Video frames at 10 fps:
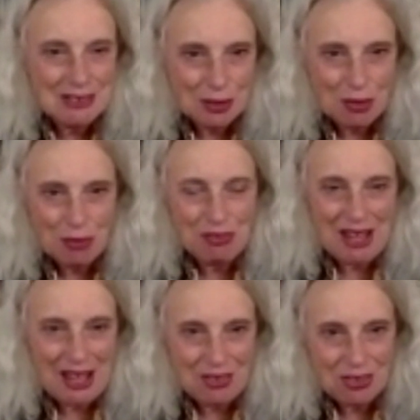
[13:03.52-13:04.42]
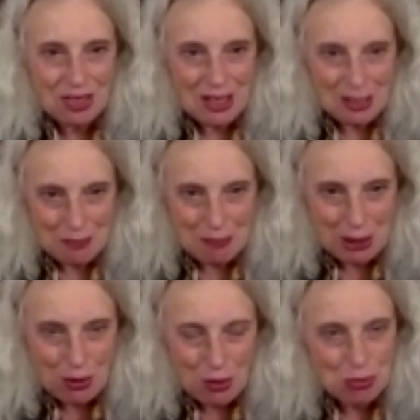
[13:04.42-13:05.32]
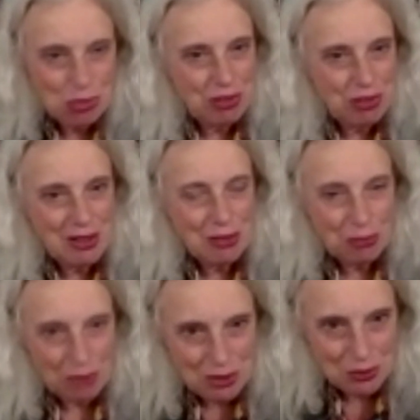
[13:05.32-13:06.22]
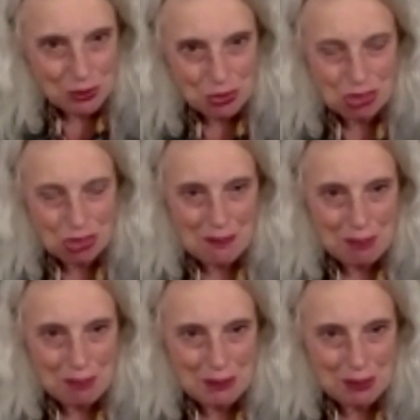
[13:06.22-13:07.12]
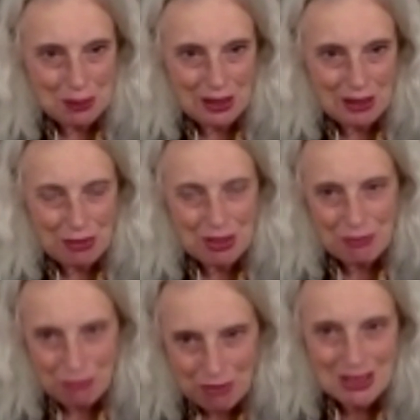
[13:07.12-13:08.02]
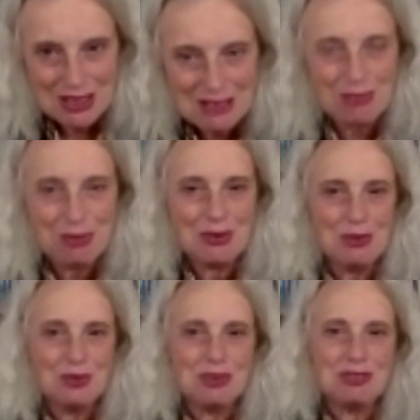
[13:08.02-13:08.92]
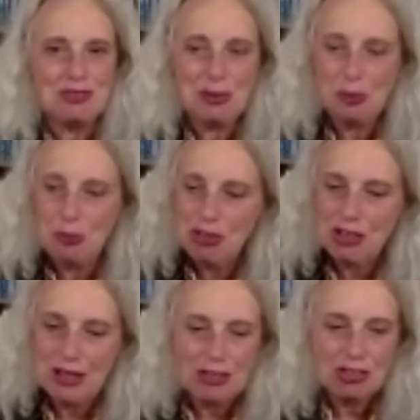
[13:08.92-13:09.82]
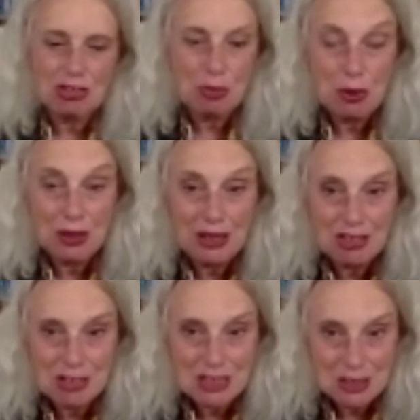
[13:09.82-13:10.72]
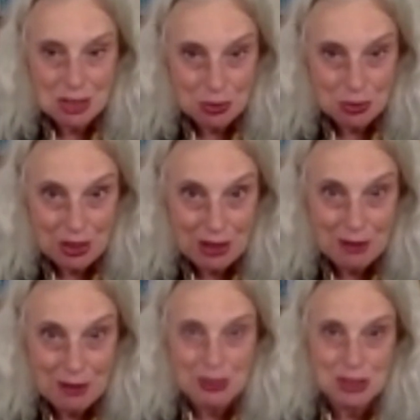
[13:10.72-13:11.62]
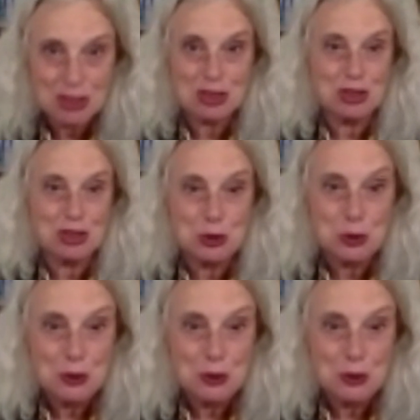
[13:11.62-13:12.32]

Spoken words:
of death becomes very real to some people, and they find it very difficult to deal with that. So what existential therapists do